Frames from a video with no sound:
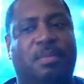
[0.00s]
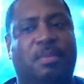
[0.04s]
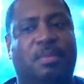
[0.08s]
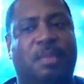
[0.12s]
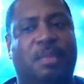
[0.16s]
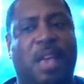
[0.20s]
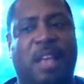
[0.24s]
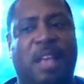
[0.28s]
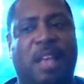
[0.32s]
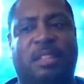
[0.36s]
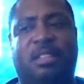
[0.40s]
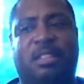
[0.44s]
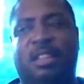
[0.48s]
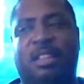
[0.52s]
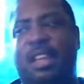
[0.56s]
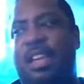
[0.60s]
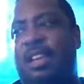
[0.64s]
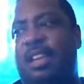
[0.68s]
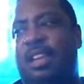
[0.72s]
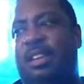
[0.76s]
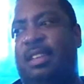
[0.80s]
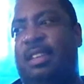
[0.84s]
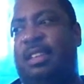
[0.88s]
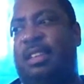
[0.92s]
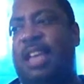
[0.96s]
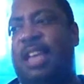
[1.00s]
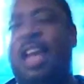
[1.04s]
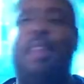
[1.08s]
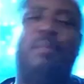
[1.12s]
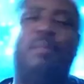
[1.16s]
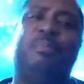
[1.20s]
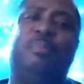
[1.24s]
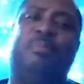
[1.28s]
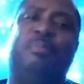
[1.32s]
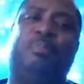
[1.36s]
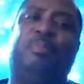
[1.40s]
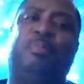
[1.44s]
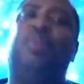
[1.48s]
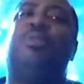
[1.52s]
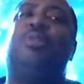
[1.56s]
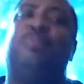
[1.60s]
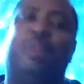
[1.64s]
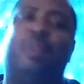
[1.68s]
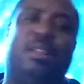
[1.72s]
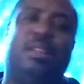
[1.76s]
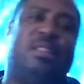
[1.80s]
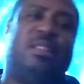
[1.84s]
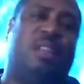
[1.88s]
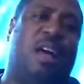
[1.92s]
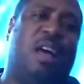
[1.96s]
Actually, kind of pretty
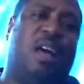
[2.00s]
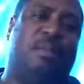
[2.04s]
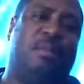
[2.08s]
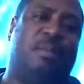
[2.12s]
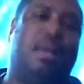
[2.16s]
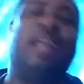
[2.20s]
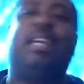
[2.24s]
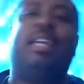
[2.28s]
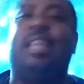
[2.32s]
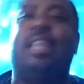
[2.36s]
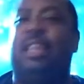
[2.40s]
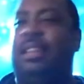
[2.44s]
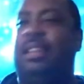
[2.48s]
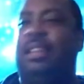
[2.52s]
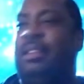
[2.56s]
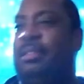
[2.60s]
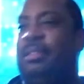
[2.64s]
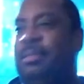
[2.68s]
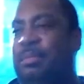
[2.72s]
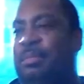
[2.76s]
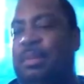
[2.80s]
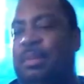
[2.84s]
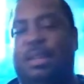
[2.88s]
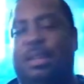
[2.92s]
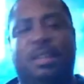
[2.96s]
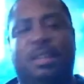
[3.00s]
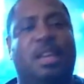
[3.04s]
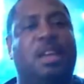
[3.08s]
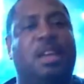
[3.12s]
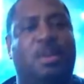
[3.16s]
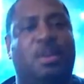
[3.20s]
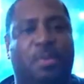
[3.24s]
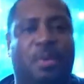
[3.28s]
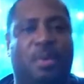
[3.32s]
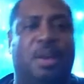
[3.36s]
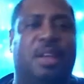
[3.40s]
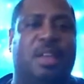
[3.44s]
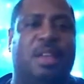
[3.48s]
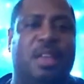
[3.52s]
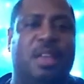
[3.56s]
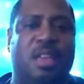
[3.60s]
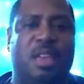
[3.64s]
much stopped. I get it. But anyway,